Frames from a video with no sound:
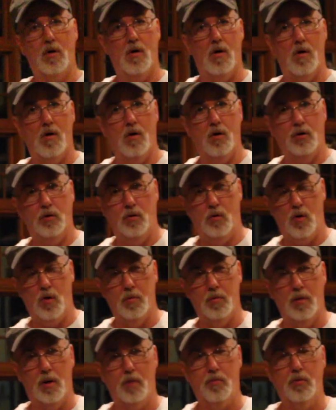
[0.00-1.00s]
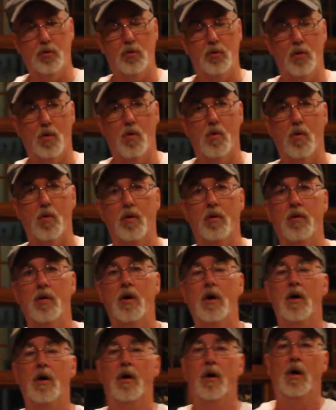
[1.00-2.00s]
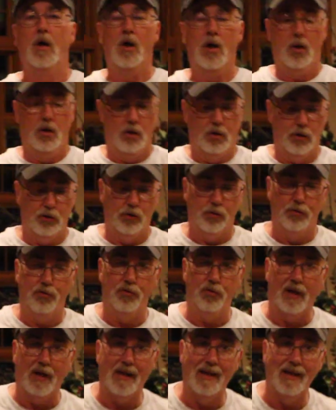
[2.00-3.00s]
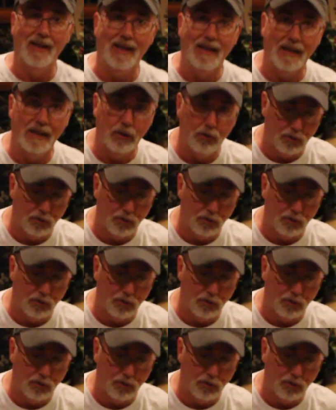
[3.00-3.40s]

car, you open up your door, you're sitting, in,